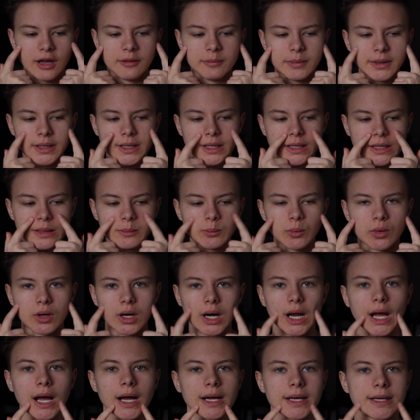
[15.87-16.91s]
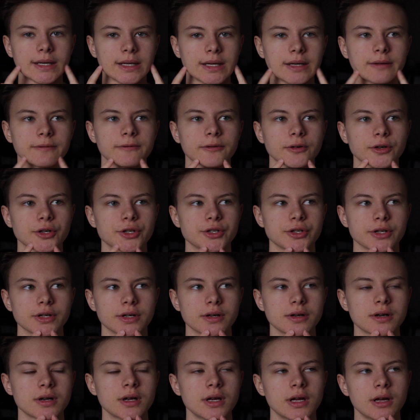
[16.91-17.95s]
I've been getting more acne for
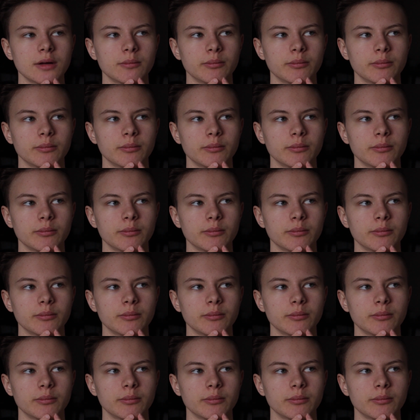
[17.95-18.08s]
sure,